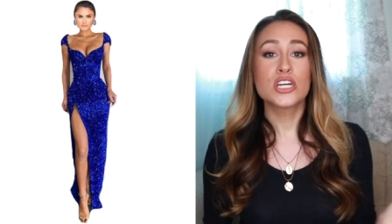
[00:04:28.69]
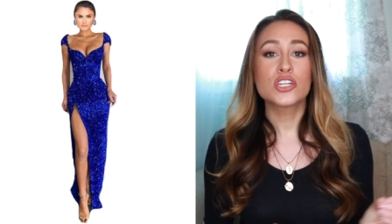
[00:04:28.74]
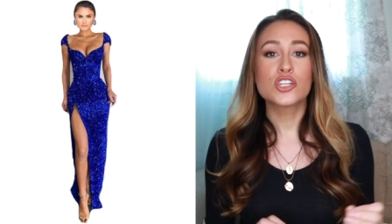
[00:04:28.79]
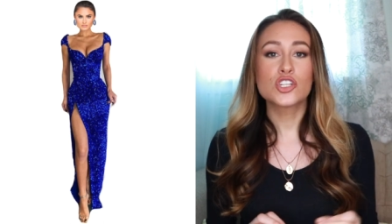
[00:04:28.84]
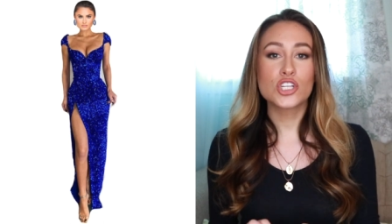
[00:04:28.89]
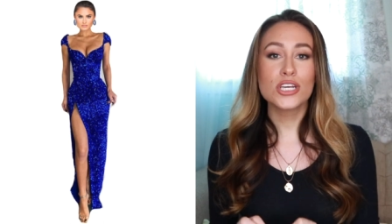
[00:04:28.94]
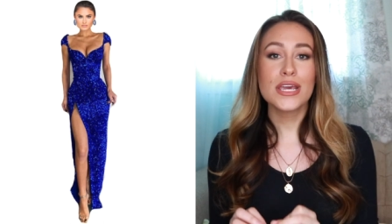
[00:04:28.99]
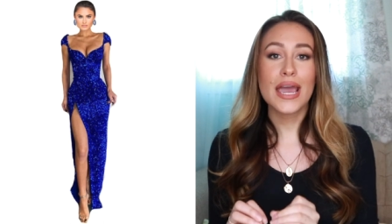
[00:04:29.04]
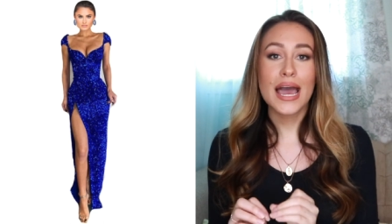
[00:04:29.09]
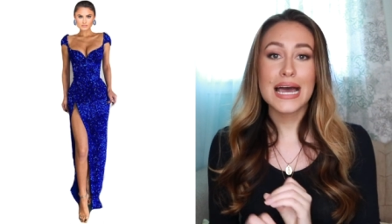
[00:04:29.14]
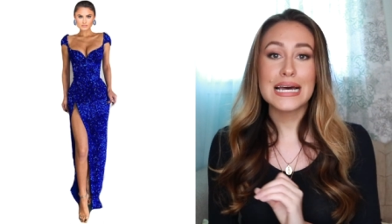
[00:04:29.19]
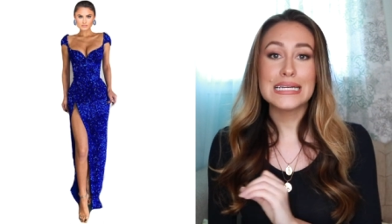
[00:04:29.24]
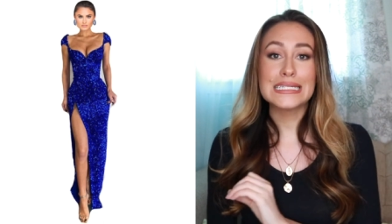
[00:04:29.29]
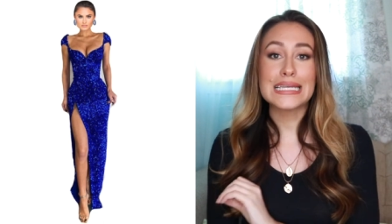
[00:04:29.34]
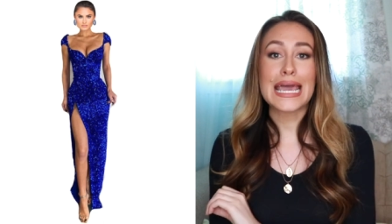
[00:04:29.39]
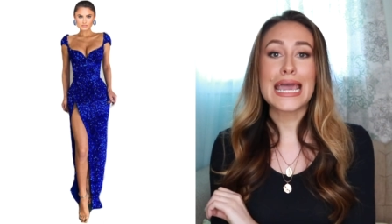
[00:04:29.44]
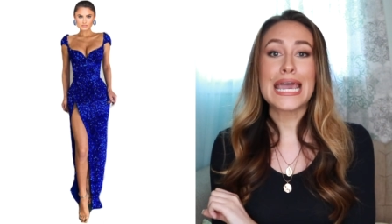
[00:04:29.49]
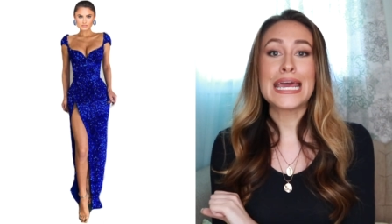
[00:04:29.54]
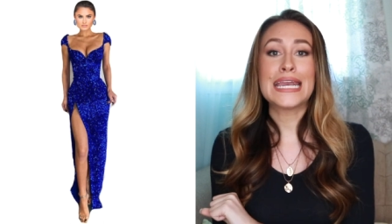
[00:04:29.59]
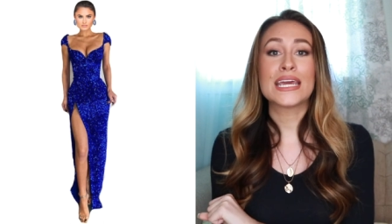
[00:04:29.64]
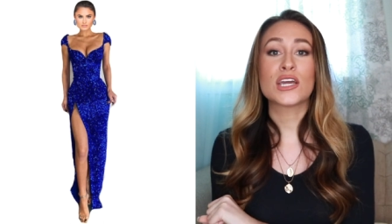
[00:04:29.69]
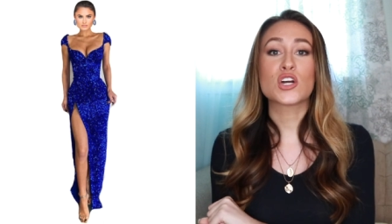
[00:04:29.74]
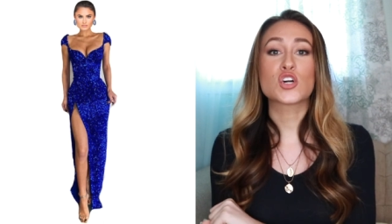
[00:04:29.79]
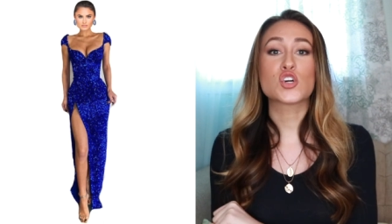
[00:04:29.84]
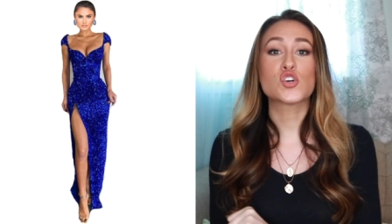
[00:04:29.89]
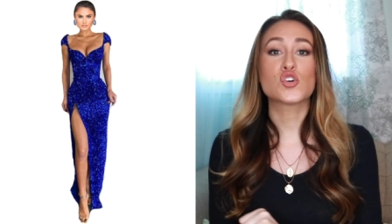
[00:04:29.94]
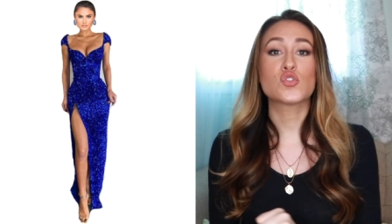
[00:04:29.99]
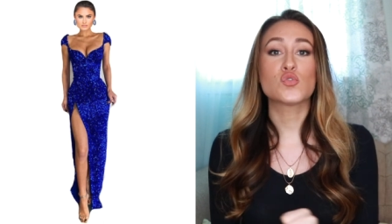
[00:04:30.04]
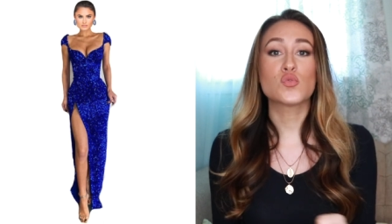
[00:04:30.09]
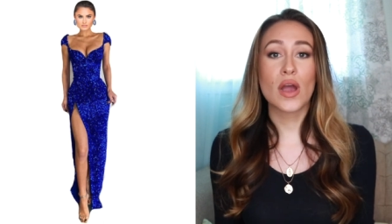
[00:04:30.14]
She has an
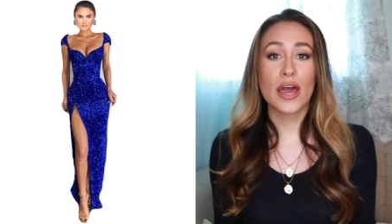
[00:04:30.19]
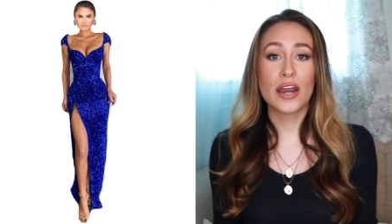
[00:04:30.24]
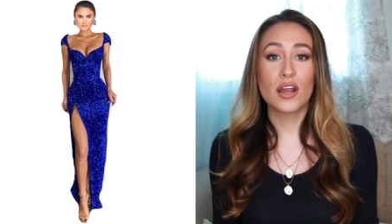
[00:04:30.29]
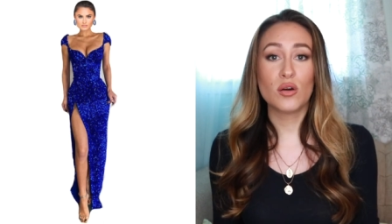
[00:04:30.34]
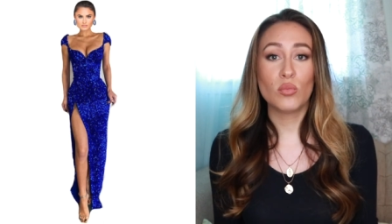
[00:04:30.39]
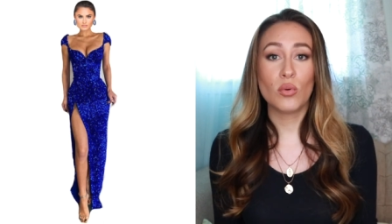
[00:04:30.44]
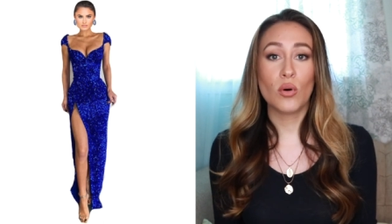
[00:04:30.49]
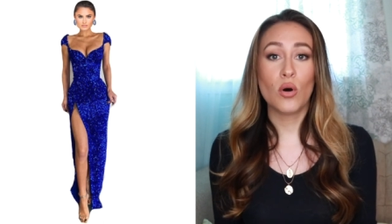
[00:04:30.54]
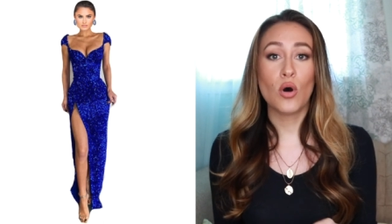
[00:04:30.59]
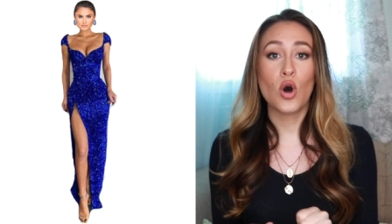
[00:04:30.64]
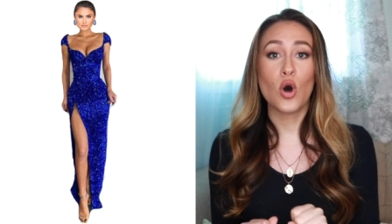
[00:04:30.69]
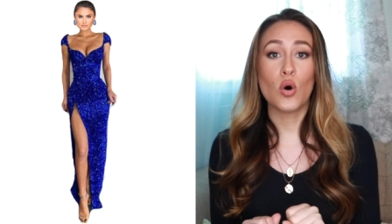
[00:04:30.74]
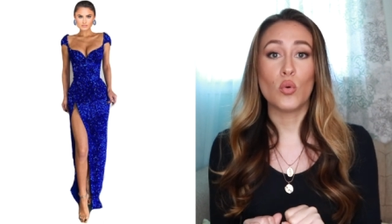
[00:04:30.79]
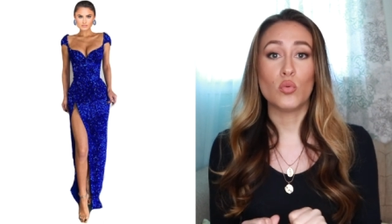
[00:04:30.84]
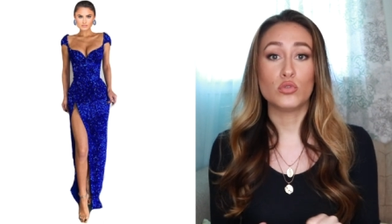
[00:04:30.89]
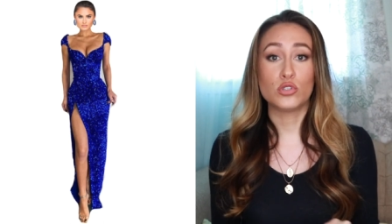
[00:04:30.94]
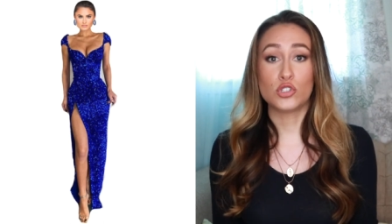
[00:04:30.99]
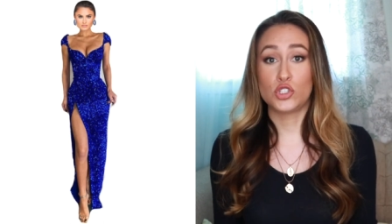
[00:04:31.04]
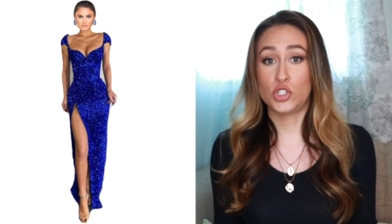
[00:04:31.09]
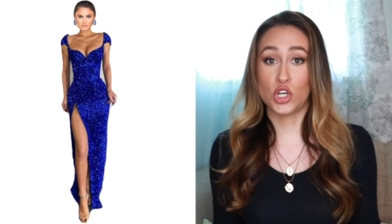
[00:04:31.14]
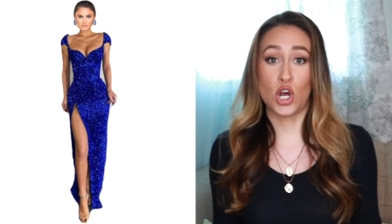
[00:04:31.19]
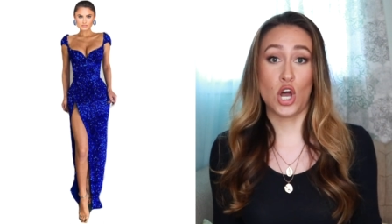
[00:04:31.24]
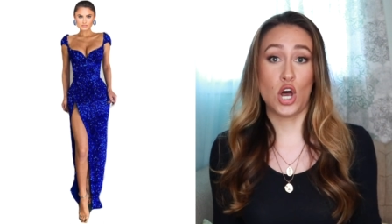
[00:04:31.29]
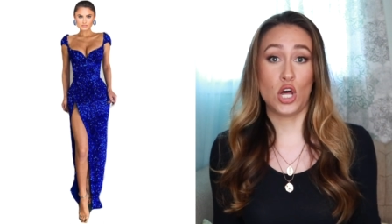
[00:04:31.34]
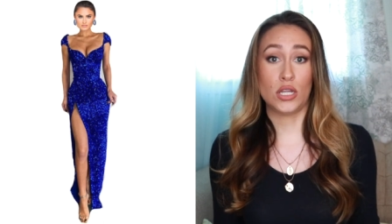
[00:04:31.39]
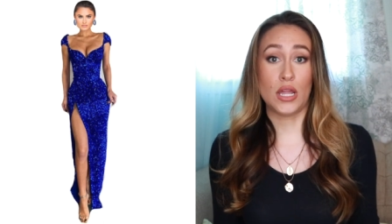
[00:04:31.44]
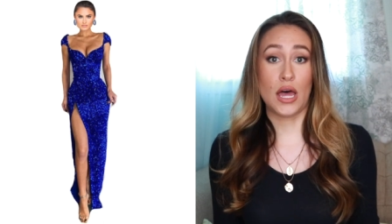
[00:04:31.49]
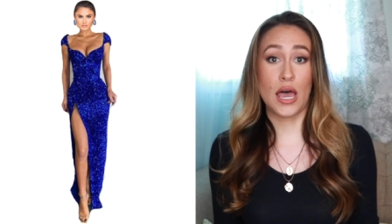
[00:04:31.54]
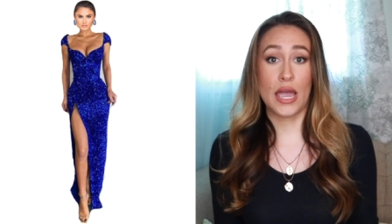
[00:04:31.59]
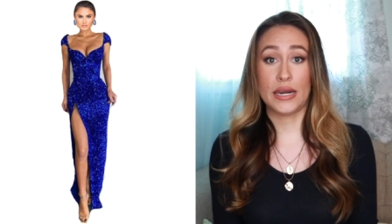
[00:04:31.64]
incredible
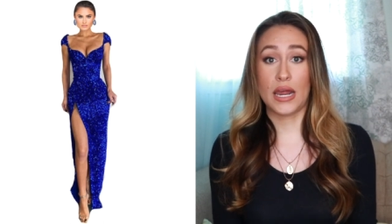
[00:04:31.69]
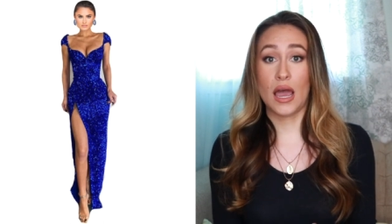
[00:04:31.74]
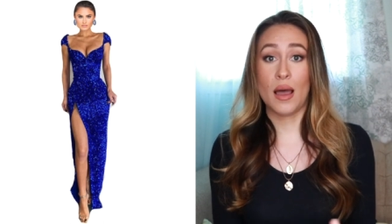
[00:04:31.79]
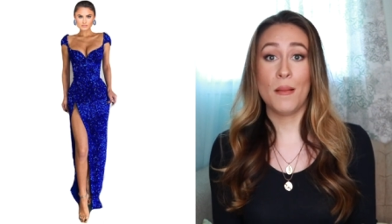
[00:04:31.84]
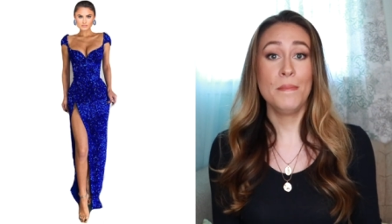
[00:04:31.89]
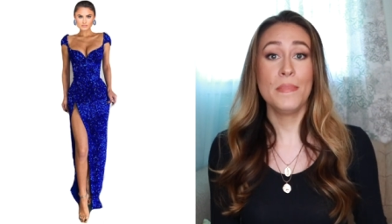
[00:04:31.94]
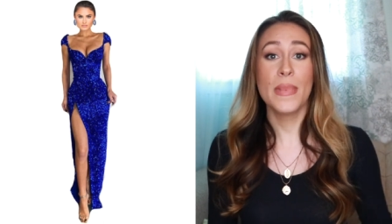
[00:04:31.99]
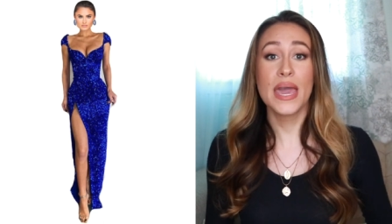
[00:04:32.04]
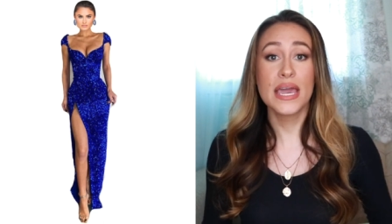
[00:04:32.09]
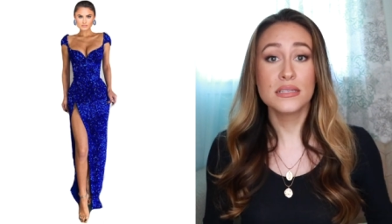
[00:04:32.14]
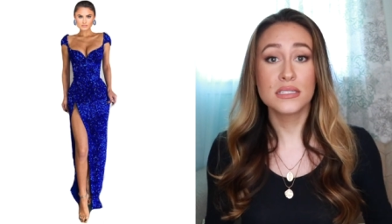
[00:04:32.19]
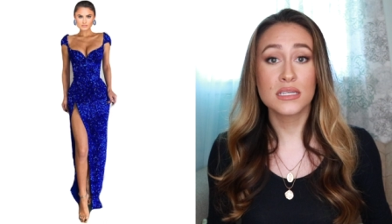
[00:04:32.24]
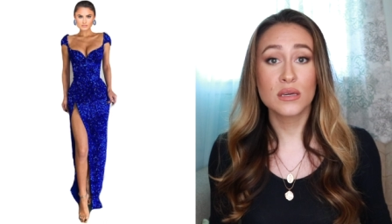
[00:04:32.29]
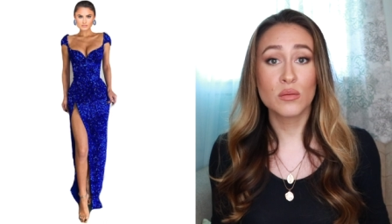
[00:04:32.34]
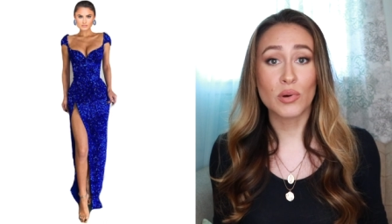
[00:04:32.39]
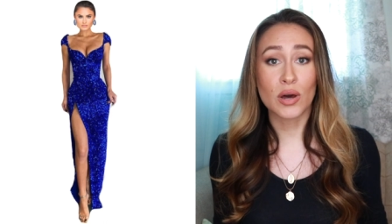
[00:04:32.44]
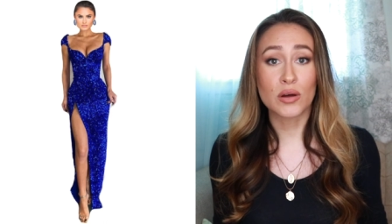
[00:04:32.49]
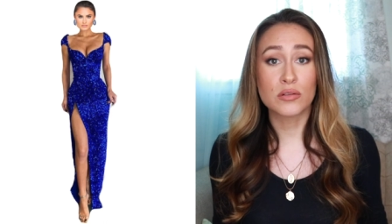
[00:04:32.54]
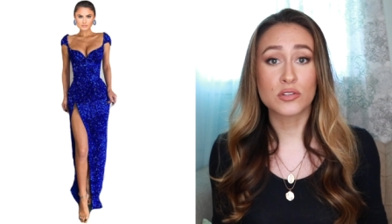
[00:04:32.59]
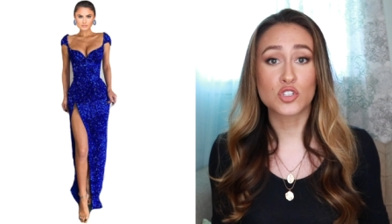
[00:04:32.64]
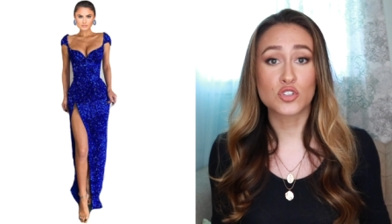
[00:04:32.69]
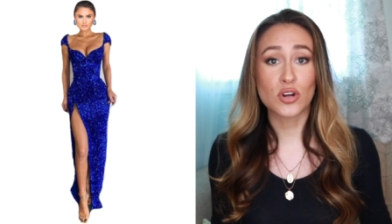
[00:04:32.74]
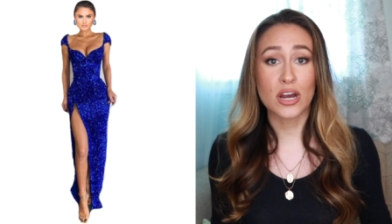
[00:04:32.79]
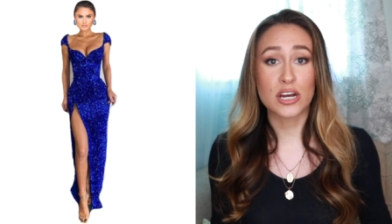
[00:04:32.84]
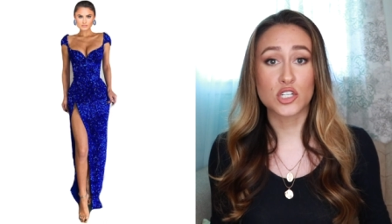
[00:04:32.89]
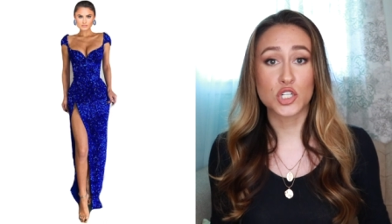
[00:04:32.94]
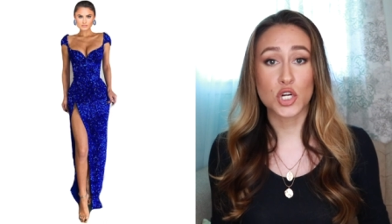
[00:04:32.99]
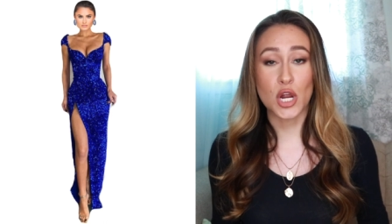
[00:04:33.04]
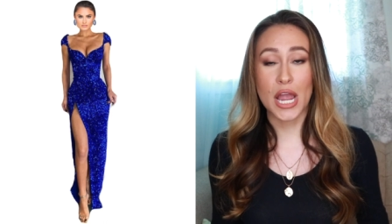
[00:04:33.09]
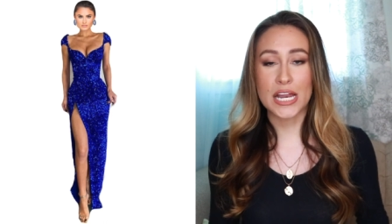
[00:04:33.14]
jawline, amazing bone
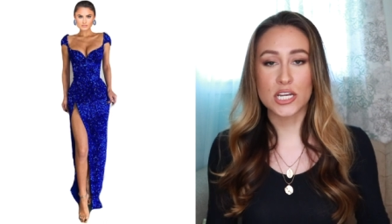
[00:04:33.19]
structure,